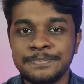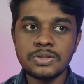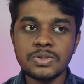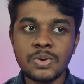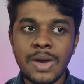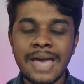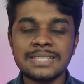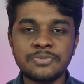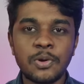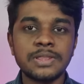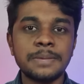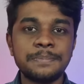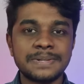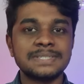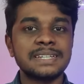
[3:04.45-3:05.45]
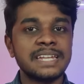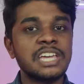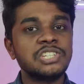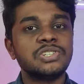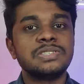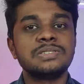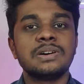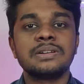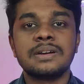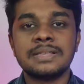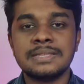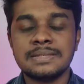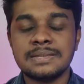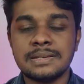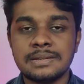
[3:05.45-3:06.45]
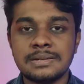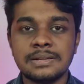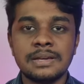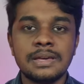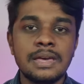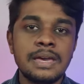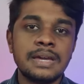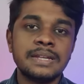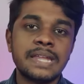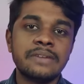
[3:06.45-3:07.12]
So as far the presentations are concerned,